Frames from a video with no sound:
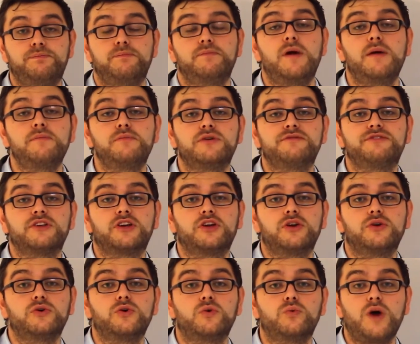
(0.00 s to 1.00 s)
a member of the
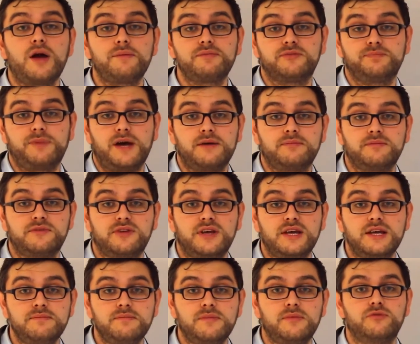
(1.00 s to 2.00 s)
Google web spam
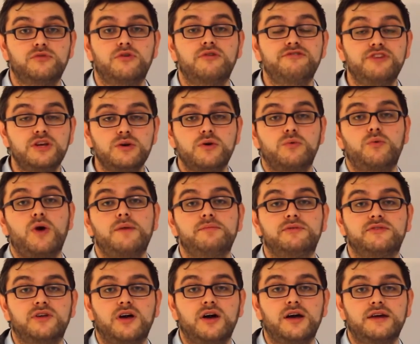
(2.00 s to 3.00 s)
team review a
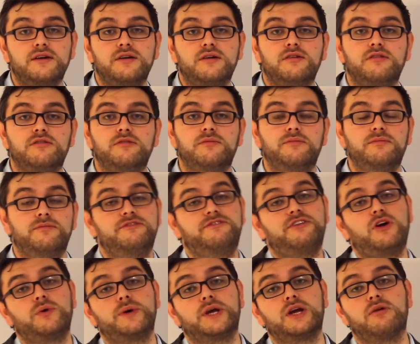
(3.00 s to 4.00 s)
website
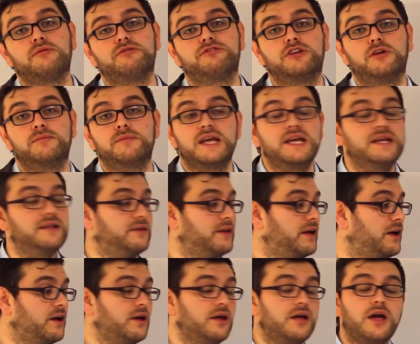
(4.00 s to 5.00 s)
following on from
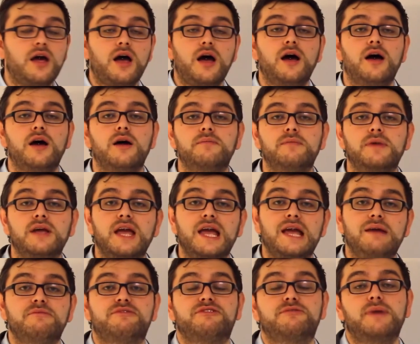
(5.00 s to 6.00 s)
either
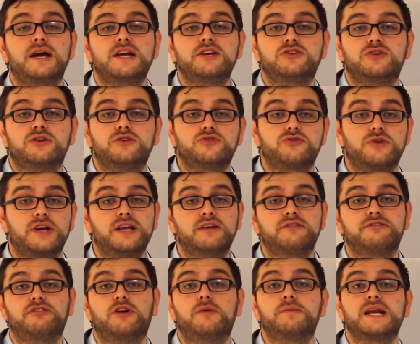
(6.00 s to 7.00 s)
information
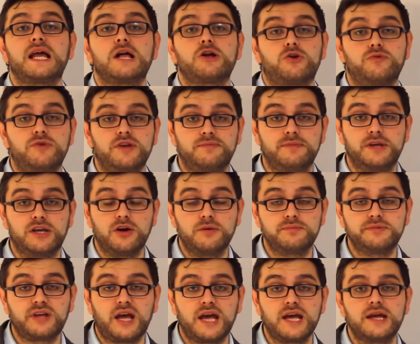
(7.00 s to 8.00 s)
triggered from an algorithmic
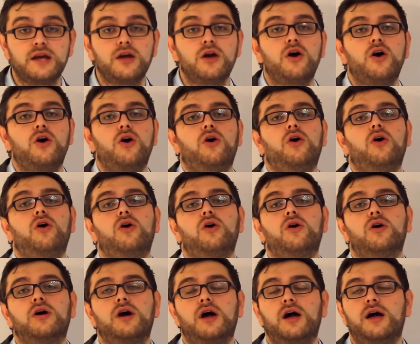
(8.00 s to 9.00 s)
update
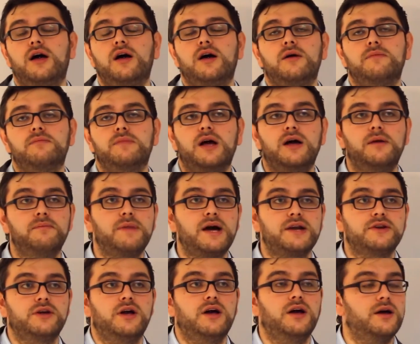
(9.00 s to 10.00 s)
or
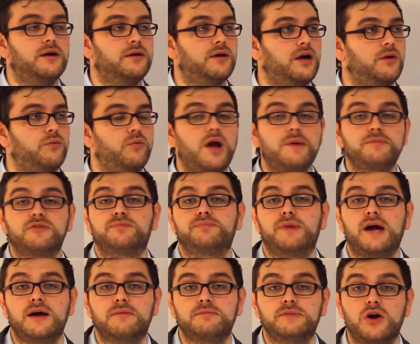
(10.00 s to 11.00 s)
a web
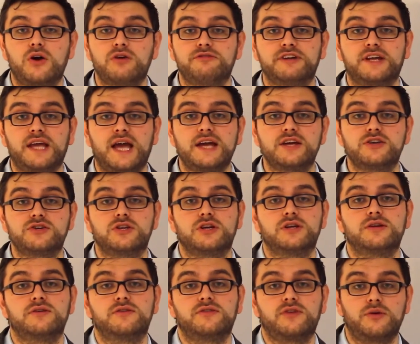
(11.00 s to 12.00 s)
spam
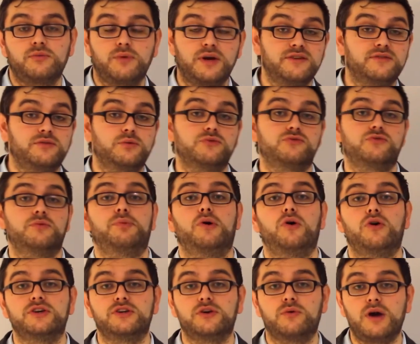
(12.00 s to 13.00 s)
notification, so when someone's
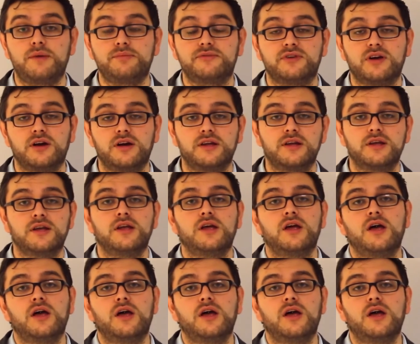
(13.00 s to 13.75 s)
reported your website,